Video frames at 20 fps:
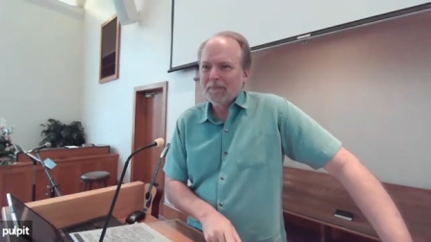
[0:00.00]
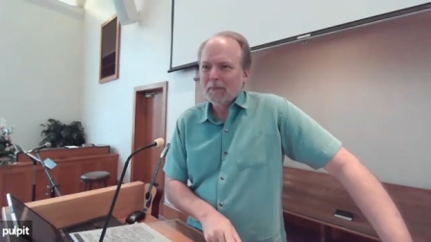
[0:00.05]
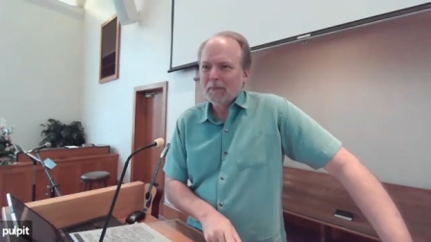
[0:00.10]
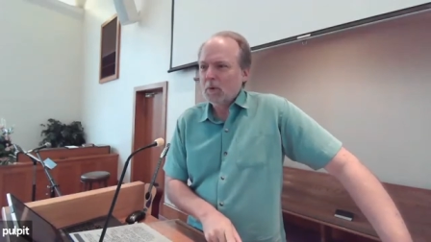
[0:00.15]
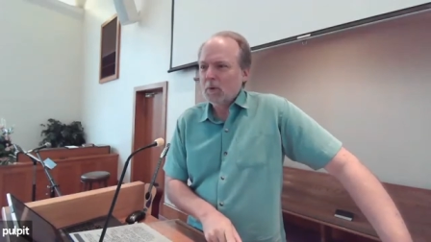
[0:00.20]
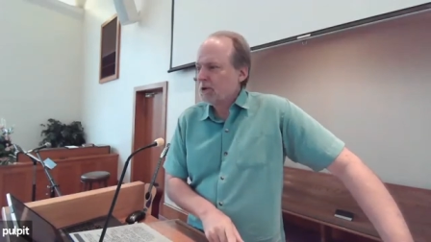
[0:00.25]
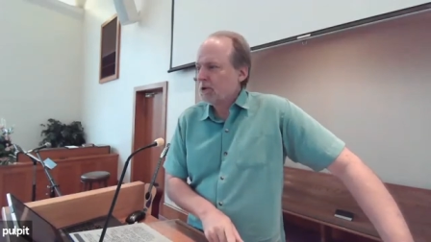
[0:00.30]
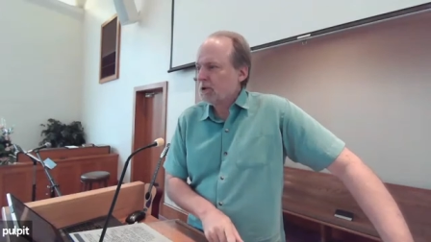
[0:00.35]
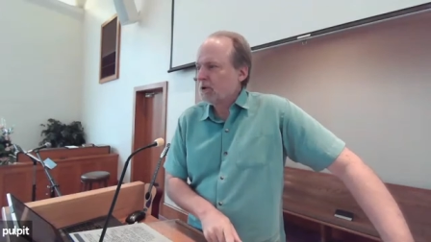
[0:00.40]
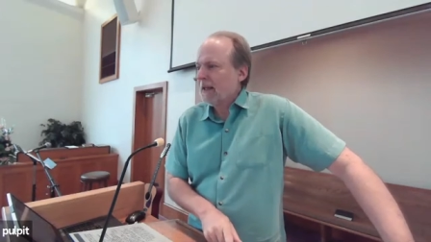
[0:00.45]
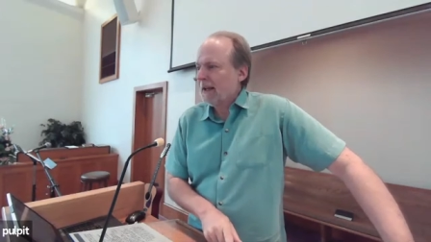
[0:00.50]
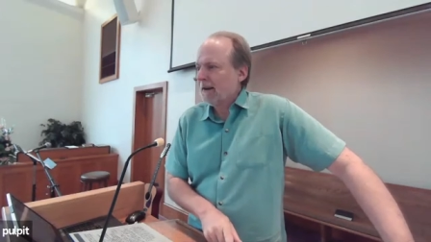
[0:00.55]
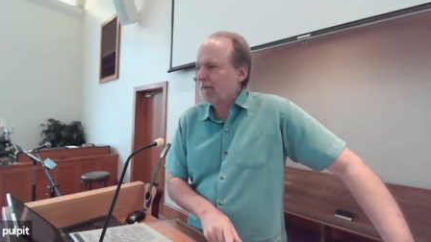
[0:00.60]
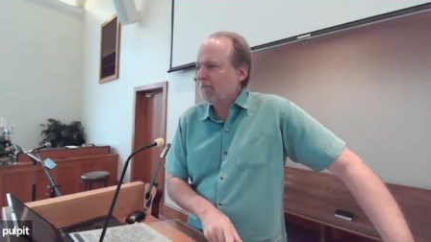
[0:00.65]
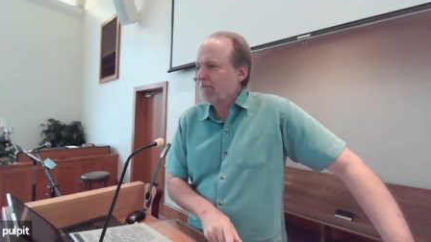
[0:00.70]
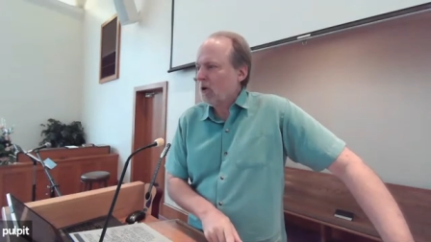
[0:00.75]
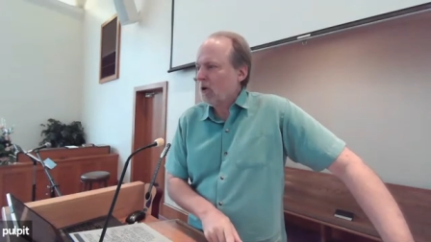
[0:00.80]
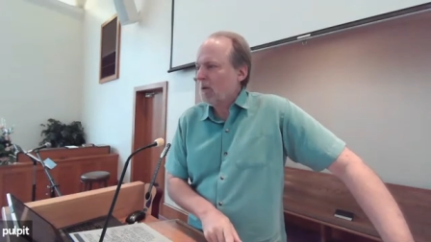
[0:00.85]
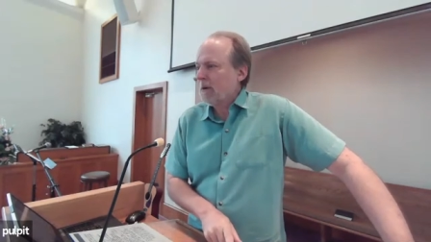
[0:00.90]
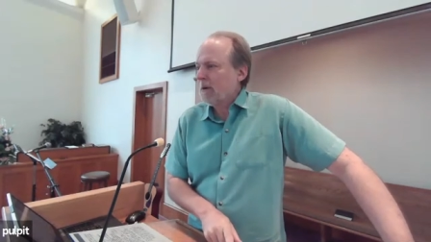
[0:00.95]
Would you do that
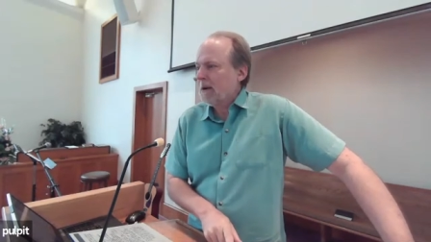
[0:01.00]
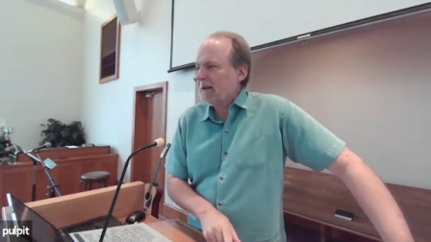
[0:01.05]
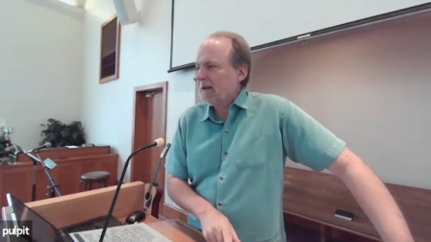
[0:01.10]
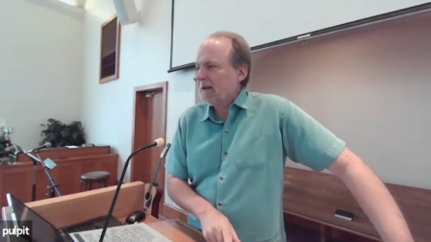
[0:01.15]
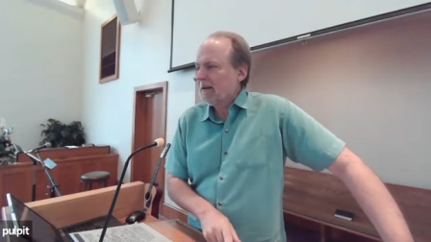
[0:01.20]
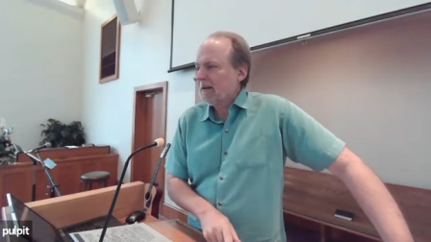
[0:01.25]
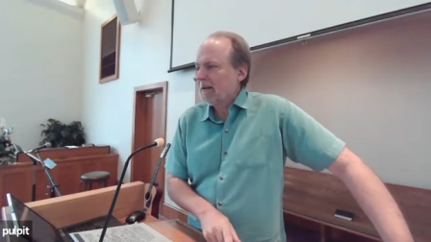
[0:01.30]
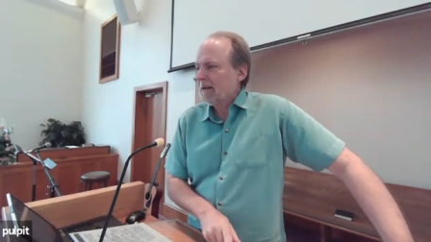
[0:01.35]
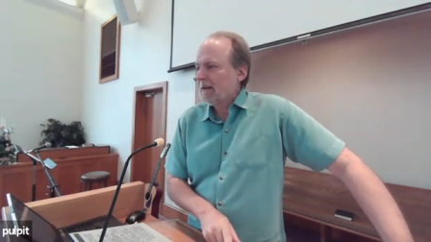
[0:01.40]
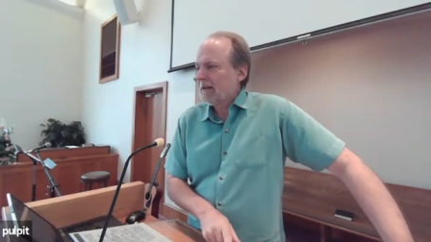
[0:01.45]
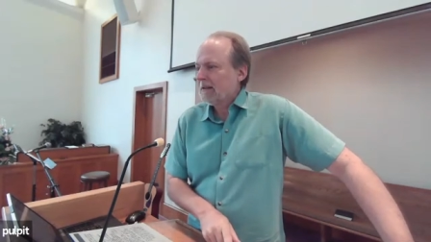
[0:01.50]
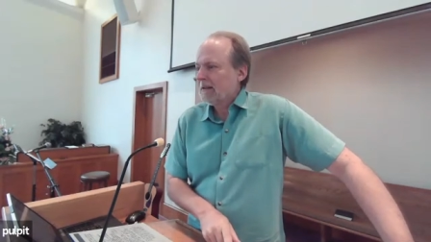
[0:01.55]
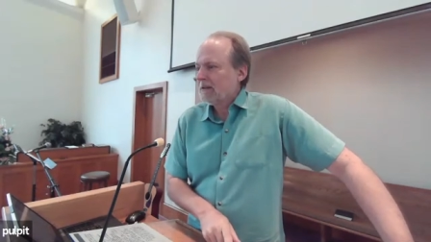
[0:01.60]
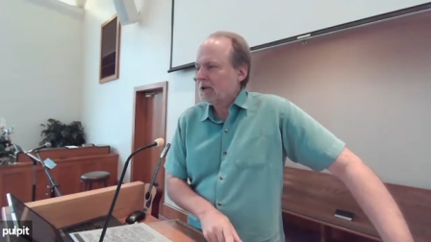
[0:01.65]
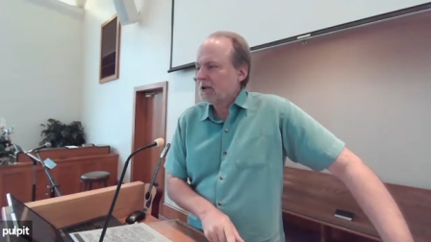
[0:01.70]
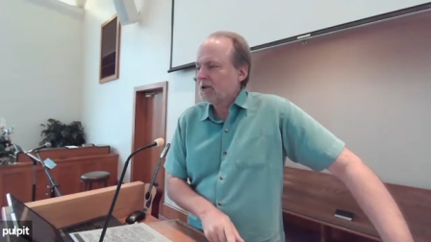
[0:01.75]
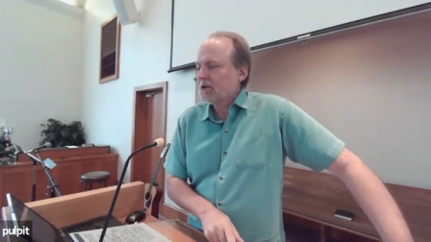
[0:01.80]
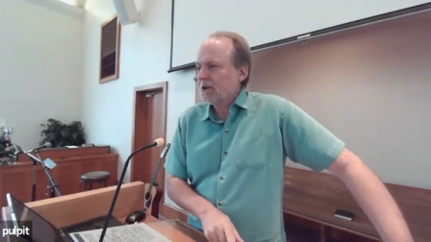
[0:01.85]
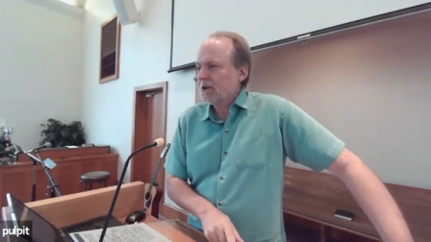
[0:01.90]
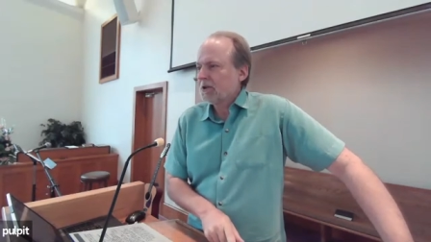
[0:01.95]
for me?
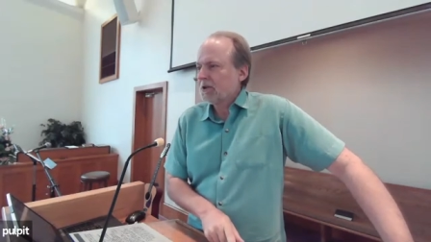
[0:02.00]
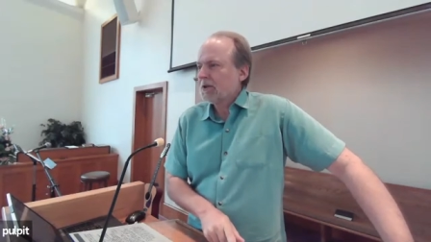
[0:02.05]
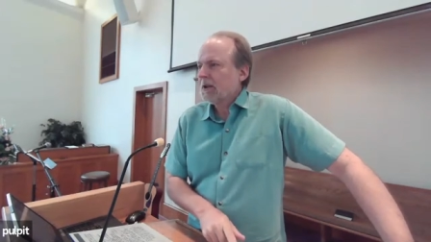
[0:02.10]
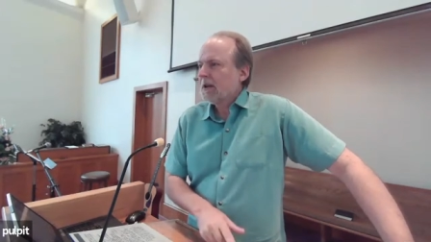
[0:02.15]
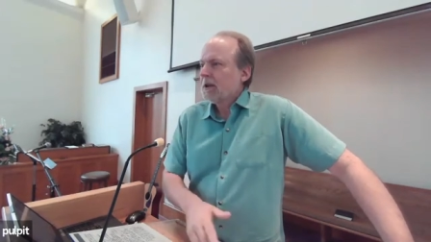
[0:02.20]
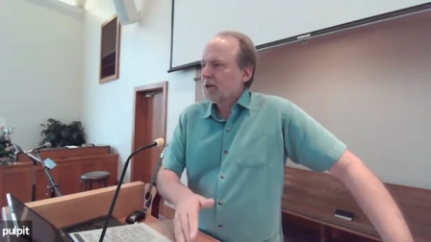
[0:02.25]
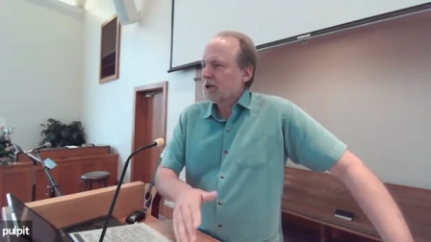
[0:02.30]
Just, just,